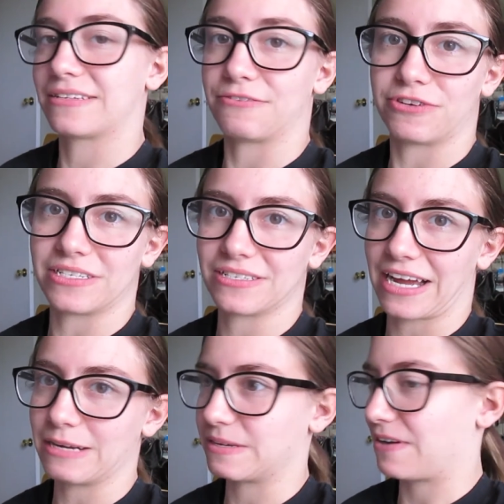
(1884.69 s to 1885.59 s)
different
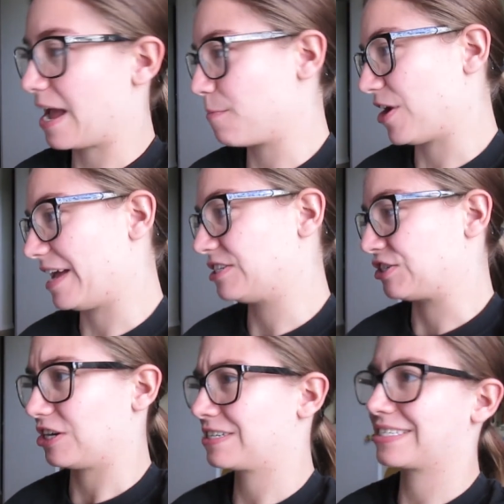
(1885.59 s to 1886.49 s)
types of hammerhead
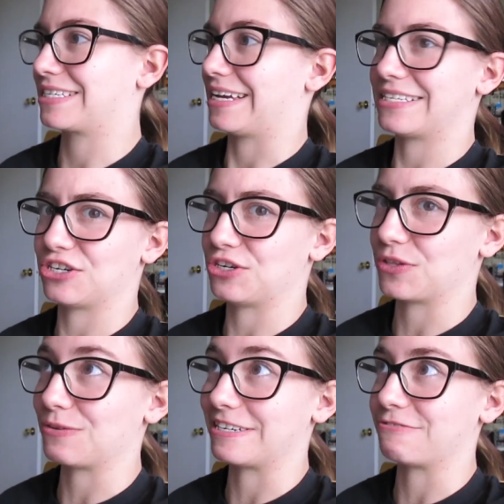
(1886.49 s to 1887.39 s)
sharks because I didn't know
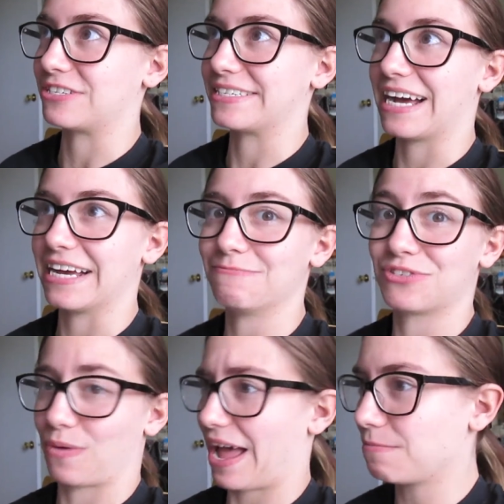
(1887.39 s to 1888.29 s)
there were different types.
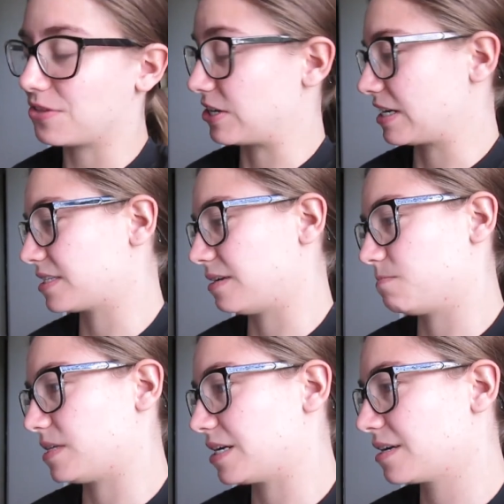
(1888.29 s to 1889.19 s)
So I'm learning
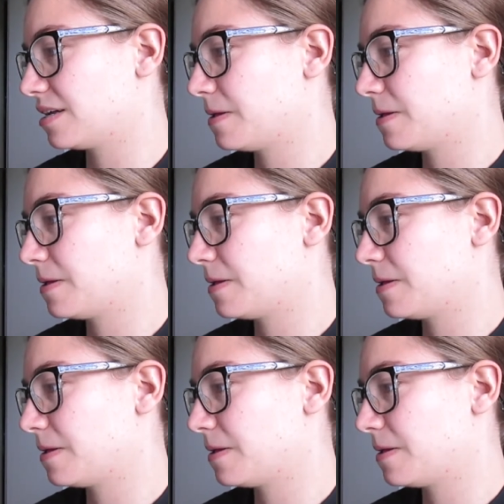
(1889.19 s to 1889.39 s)
something.